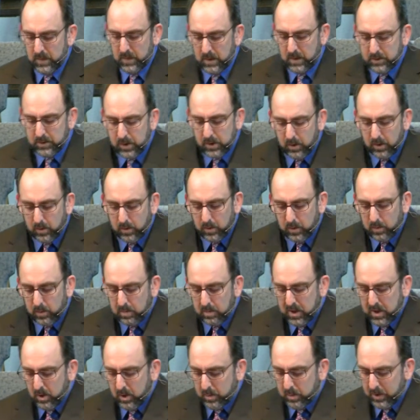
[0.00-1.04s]
So
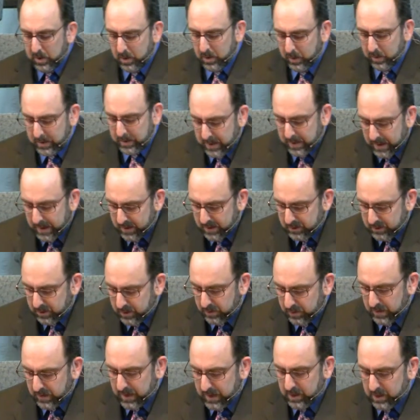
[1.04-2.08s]
be open to what God is
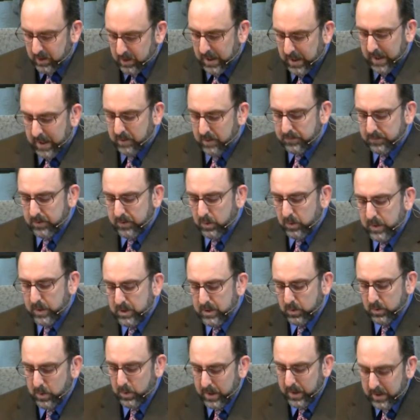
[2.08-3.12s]
doing in your life and what
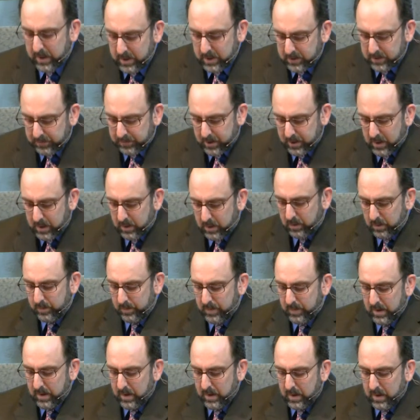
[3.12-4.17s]
His will is for you.
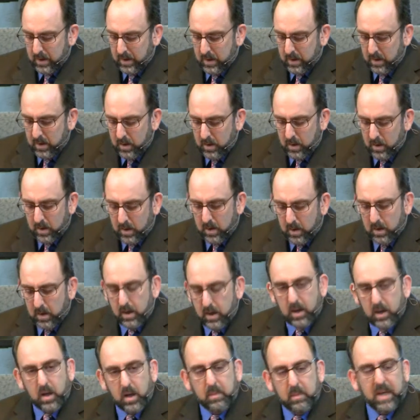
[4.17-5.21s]

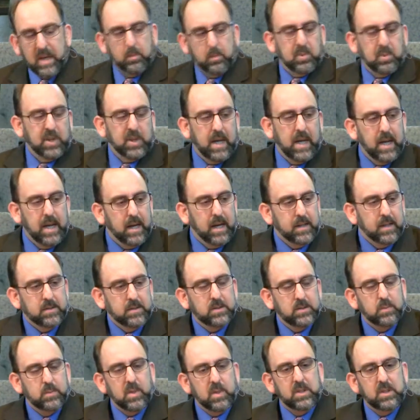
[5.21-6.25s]
And make
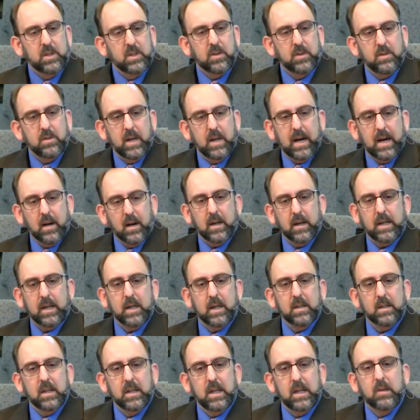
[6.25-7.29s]
plans, but don't
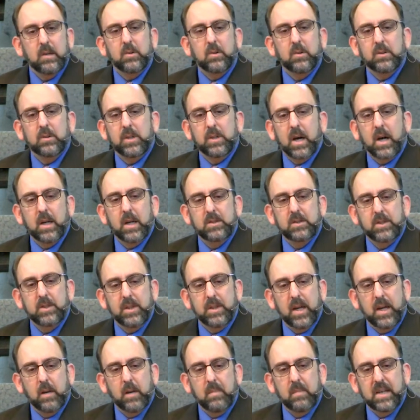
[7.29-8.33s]
arrogantly hold on to
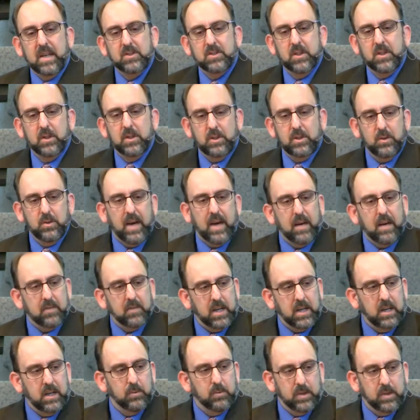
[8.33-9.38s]
them as though you have
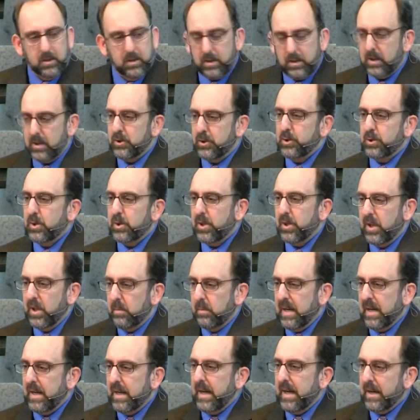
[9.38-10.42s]
any real control
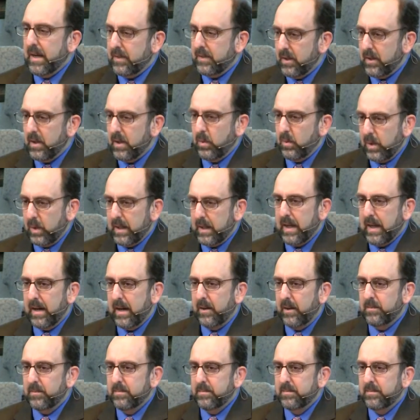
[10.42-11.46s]
about how they're going to work out.